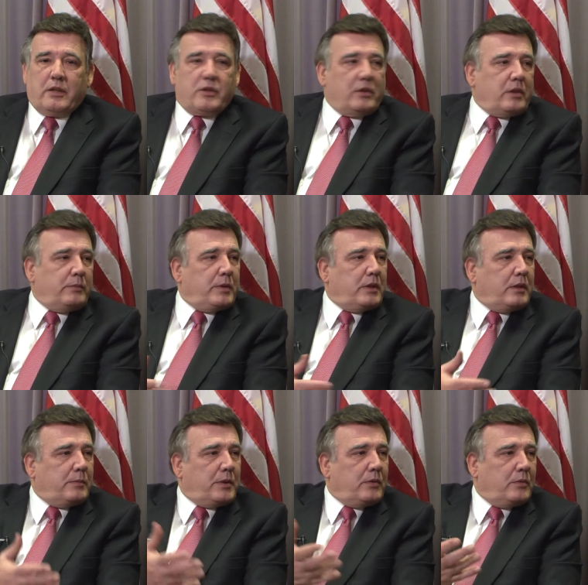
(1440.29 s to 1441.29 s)
us a little bit
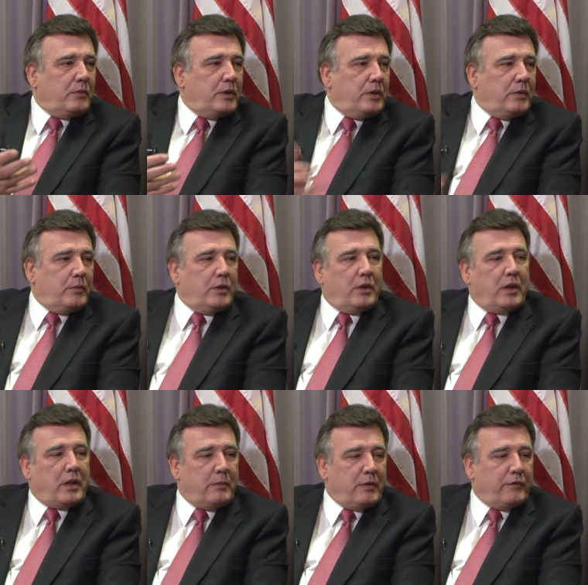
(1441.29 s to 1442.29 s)
about where you're
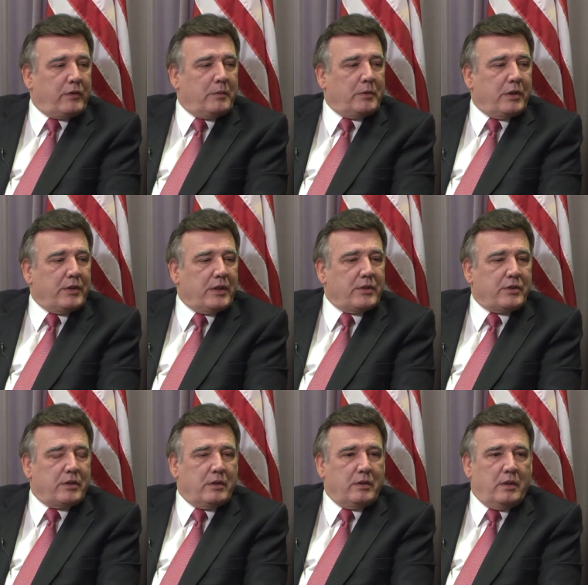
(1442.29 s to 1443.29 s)
coming from on
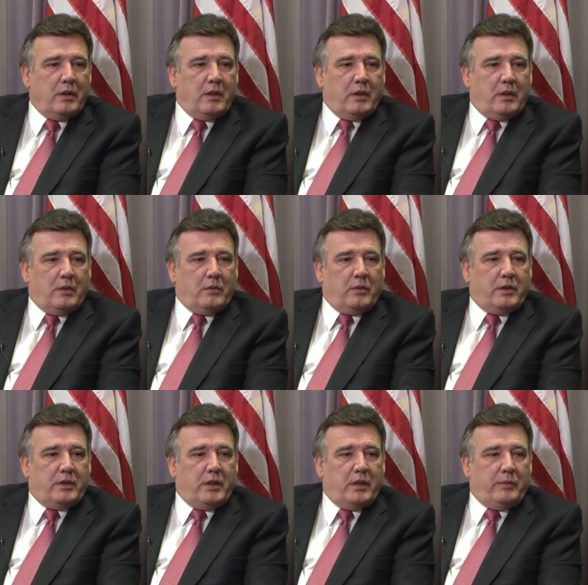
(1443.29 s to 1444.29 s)
this, and what
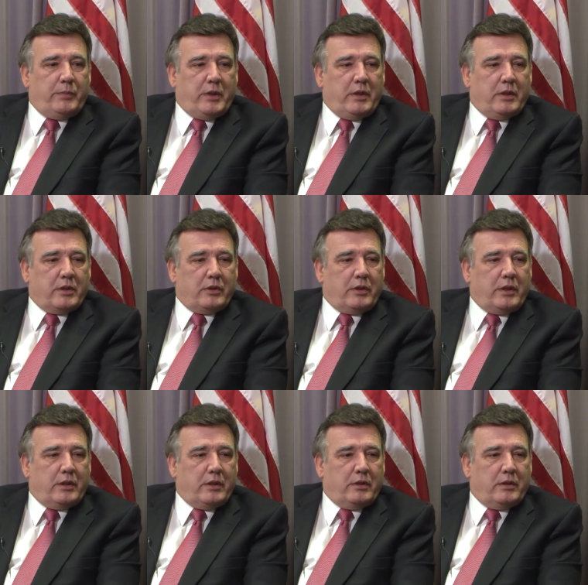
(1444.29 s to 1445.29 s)
DEP is
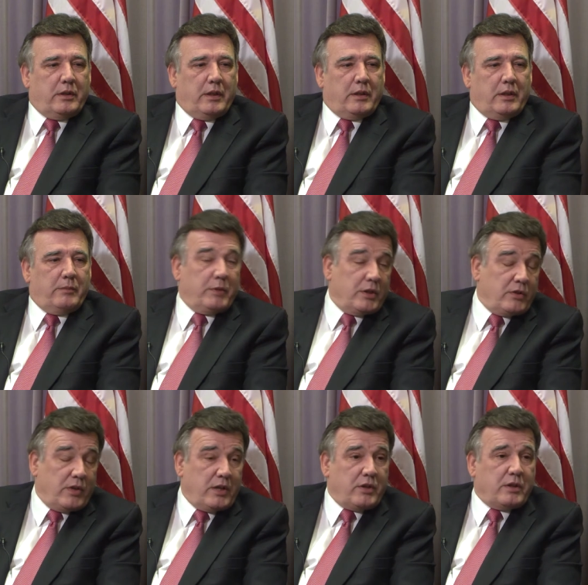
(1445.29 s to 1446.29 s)
looking at and the
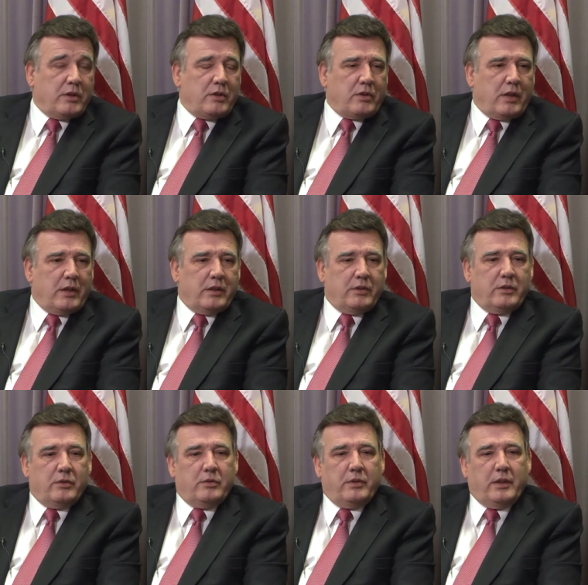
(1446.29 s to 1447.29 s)
administration is trying to
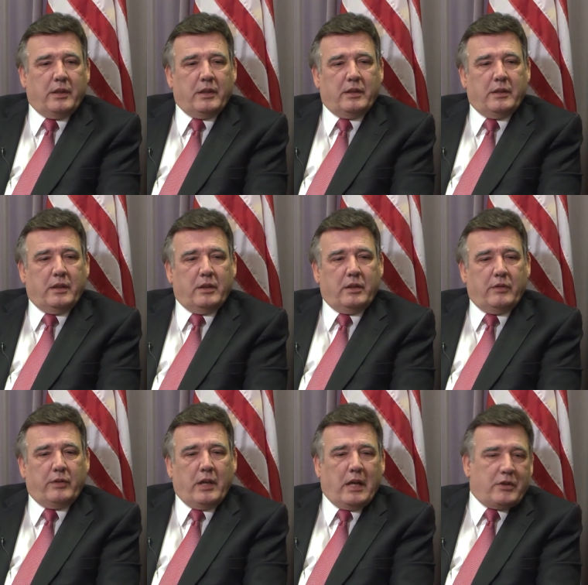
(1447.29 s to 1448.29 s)
do, and your
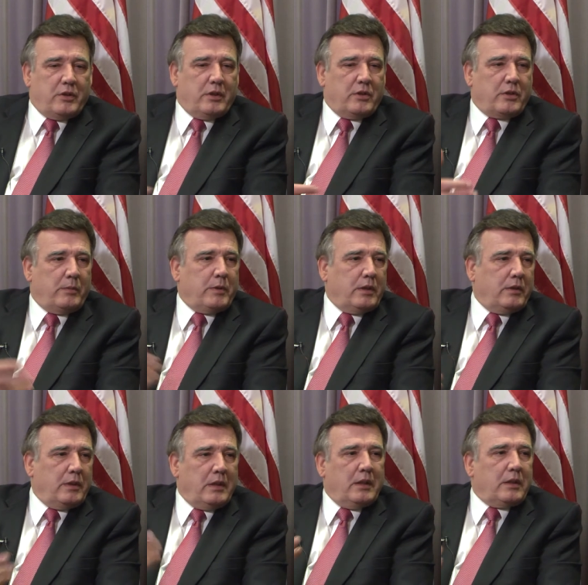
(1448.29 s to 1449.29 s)
reaction to some of the
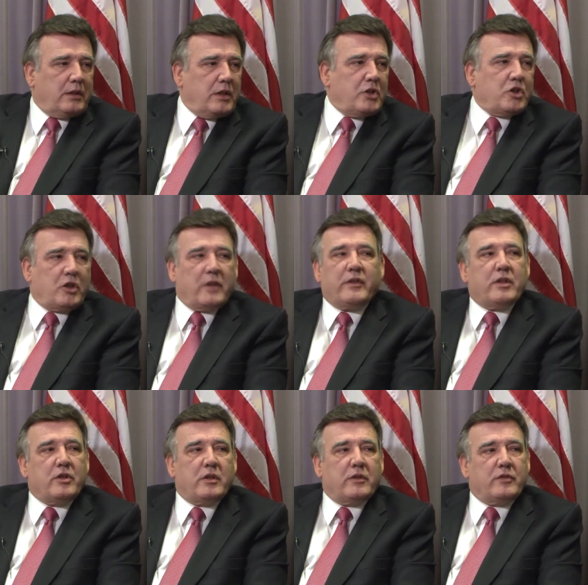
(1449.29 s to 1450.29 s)
legislative
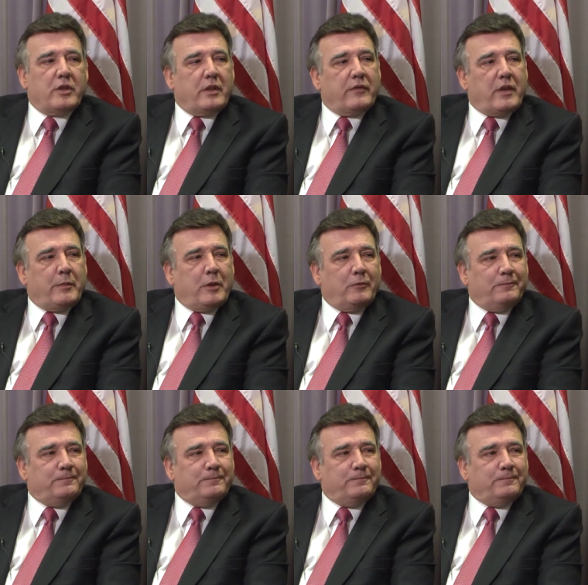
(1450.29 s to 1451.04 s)
initiatives that have come out.